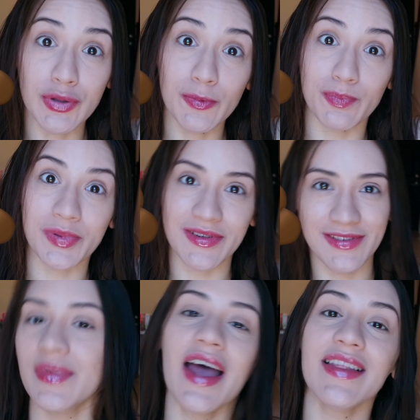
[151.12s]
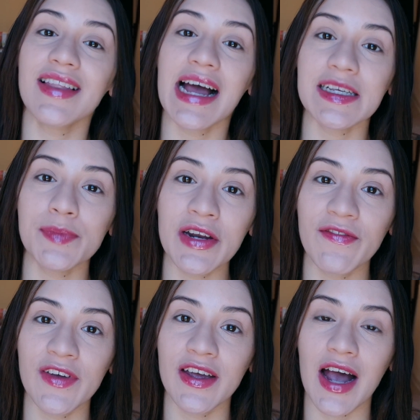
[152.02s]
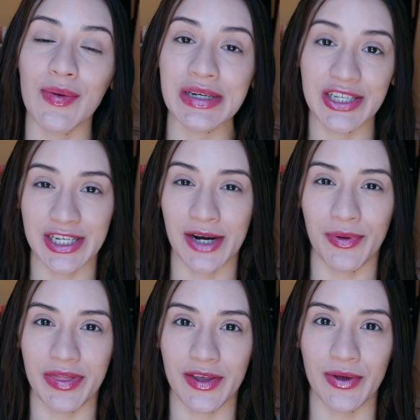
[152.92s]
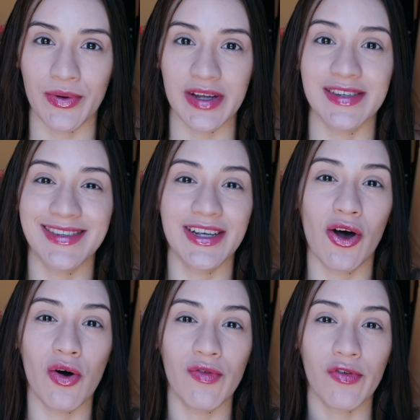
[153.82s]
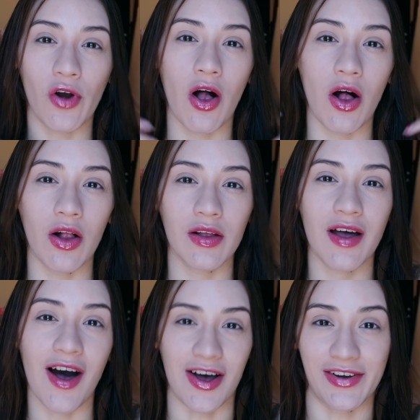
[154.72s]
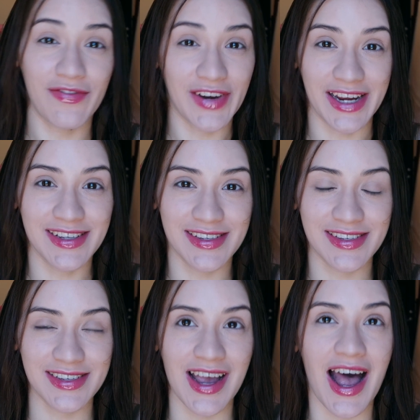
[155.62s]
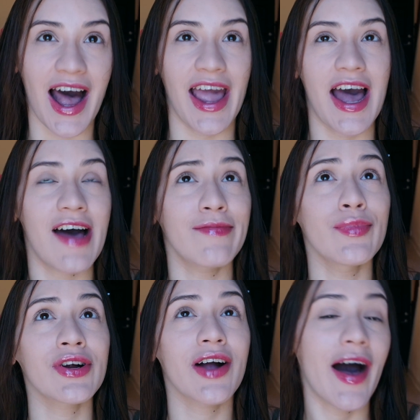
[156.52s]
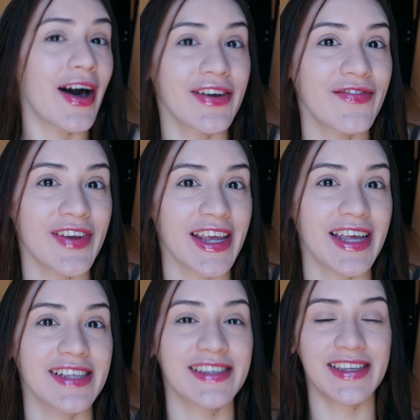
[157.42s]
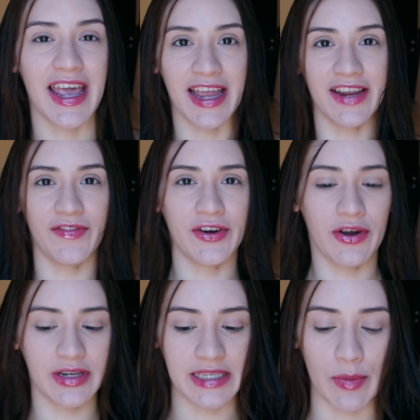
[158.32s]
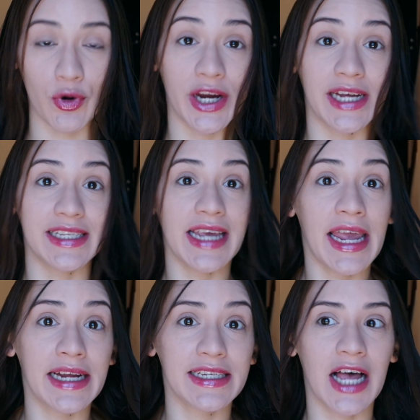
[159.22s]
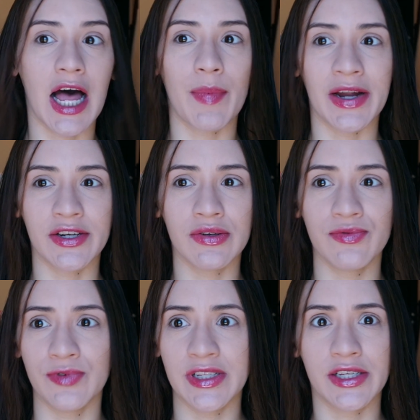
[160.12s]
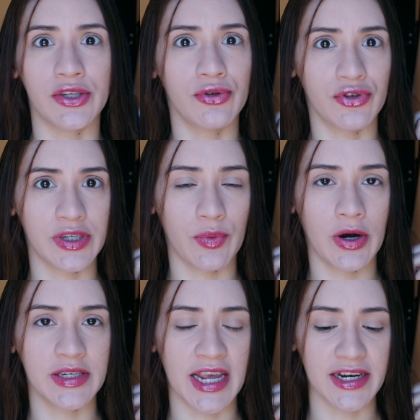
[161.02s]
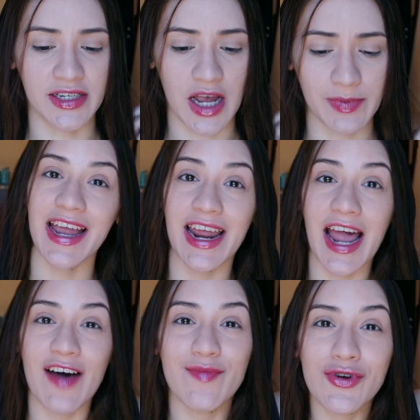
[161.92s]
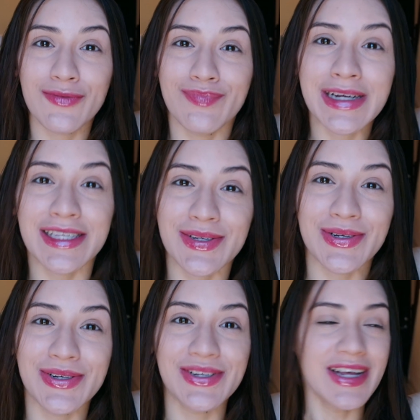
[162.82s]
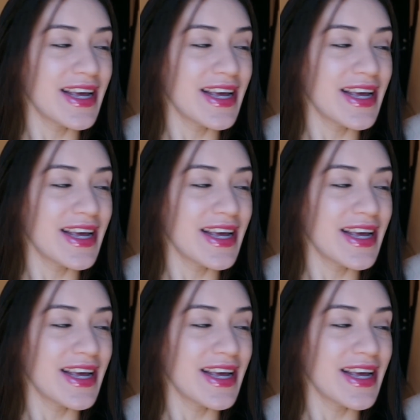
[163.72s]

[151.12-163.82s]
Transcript: Poop. And the last benefit I want to share with you is the overall confidence. I have more confidence, and if you notice, I'm wearing a tank top. I don't really usually wear a tank top, and I have more muscle,